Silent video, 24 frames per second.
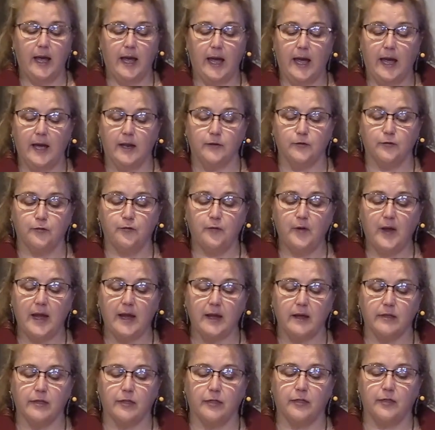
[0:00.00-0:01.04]
and
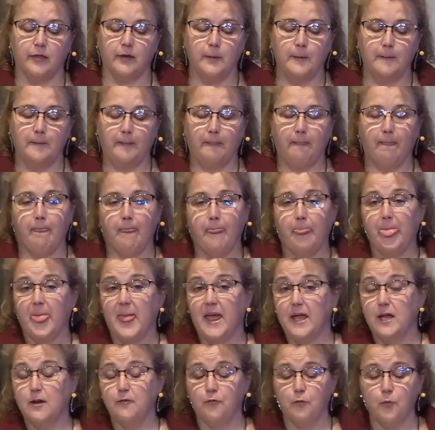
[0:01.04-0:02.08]
faith,
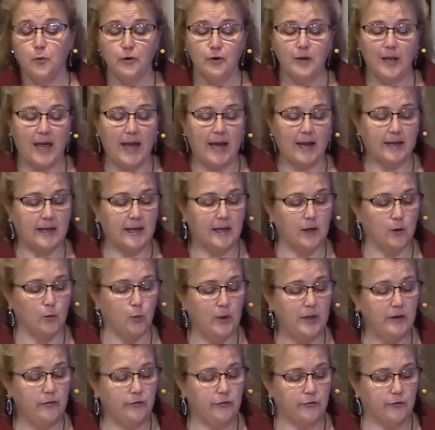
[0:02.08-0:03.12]
if we're lacking
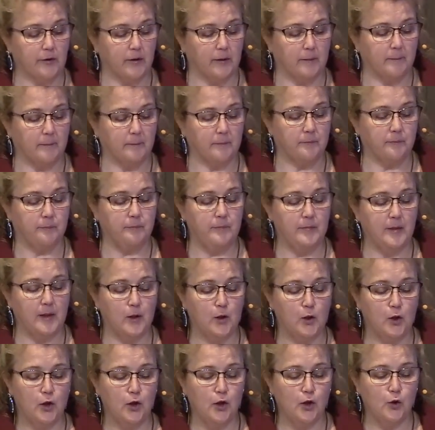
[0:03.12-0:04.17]
wisdom,
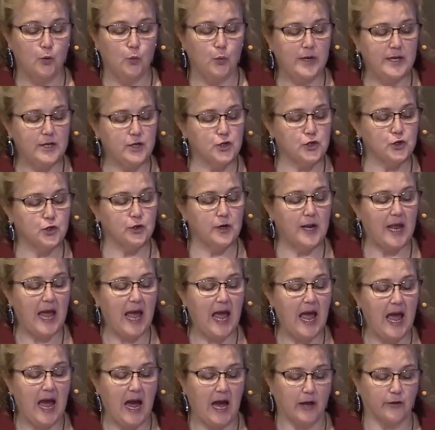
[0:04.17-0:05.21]
we should
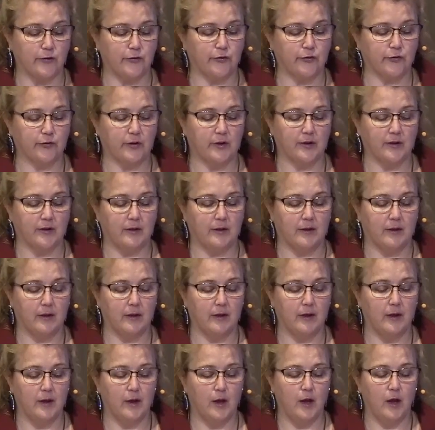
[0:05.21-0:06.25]
ask,
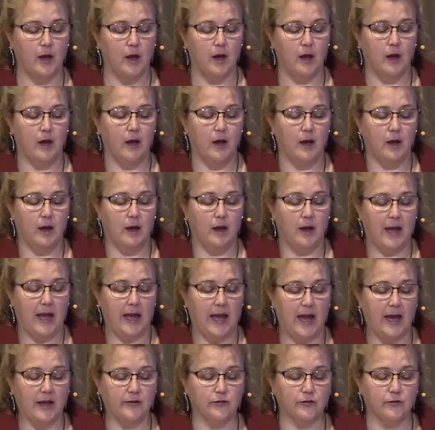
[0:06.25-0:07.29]

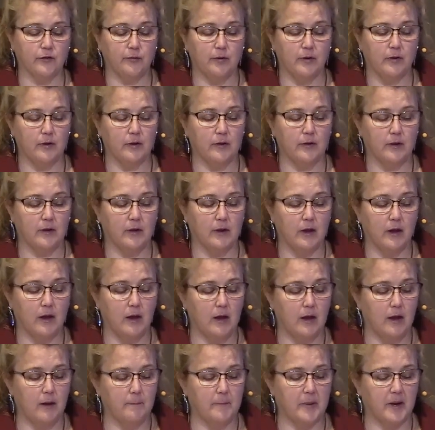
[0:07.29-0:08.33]

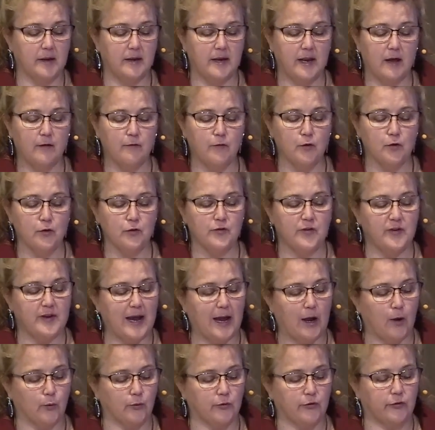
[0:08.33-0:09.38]
but never
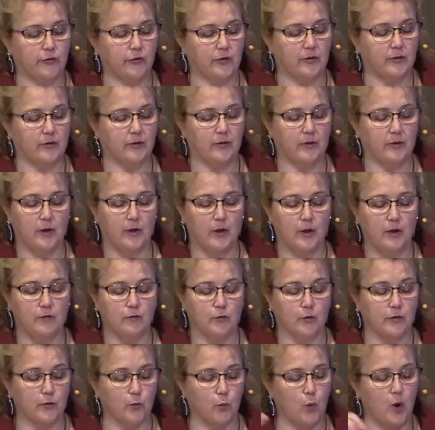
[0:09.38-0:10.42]
doubt.
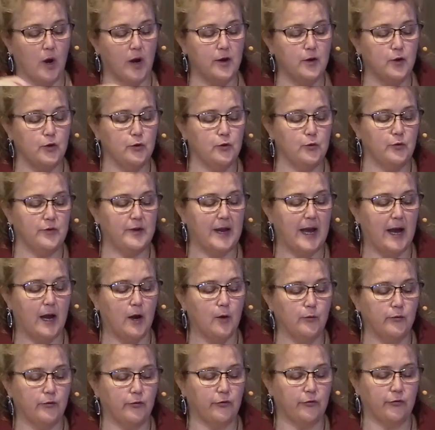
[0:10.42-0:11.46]
For the one who
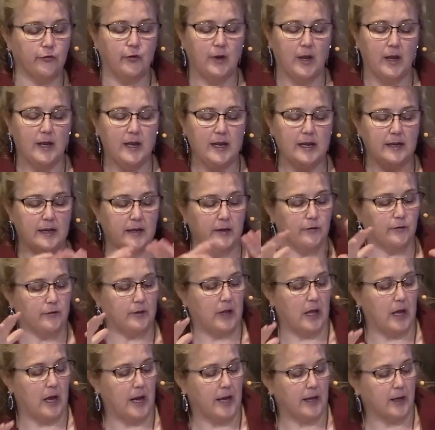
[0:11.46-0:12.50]
doubts is
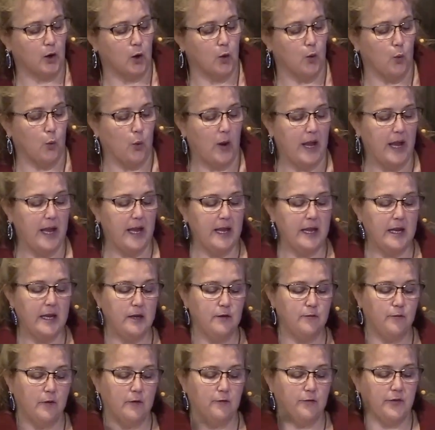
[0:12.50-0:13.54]
like a
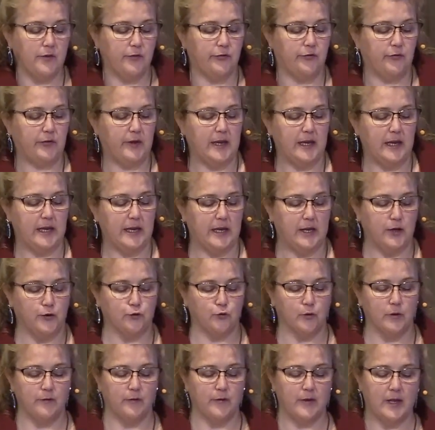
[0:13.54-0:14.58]
wave of the sea,
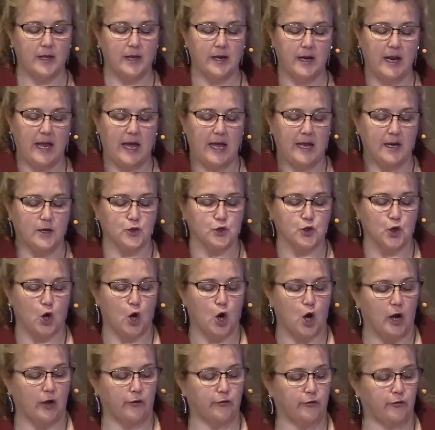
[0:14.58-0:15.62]
driven and
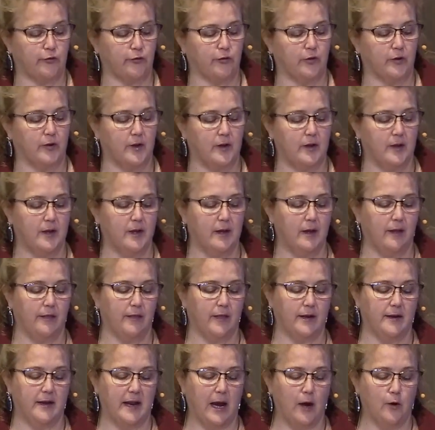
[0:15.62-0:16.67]
tossed.
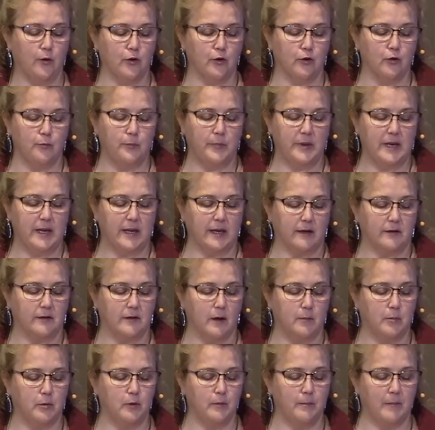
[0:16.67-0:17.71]
The doubter being
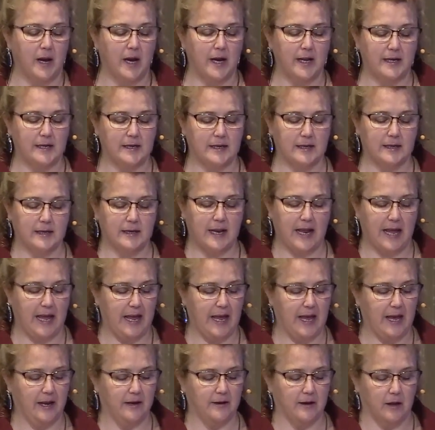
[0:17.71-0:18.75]
double-minded
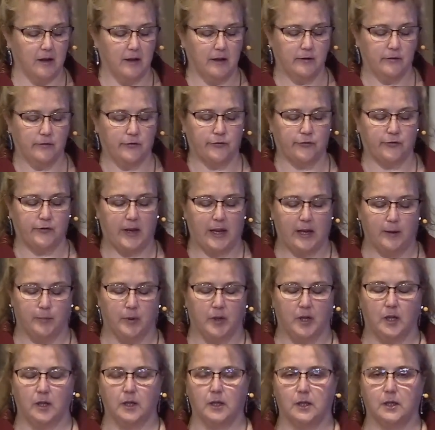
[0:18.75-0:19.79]
and
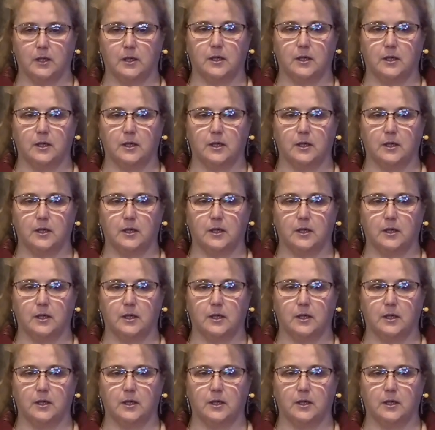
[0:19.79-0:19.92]
unstable.